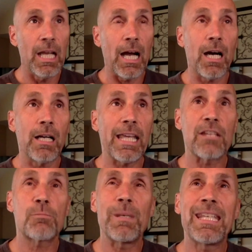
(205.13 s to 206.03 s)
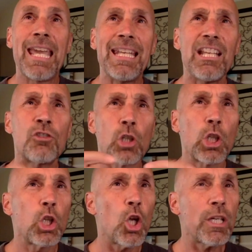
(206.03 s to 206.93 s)
uh, is beginning to
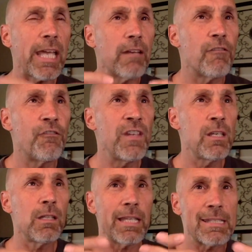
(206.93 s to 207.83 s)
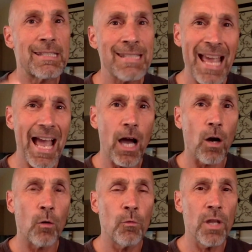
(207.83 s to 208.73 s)
look and feel and
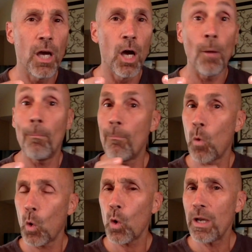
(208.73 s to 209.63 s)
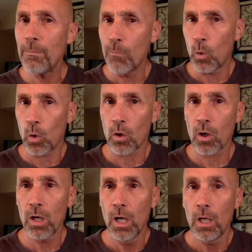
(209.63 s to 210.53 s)
sound more and
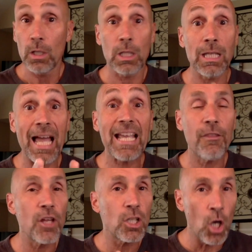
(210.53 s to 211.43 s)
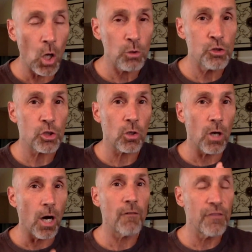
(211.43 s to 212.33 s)
more like the culture
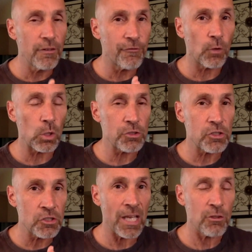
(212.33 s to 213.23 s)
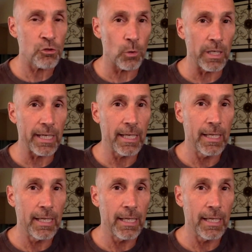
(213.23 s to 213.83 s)
of the first century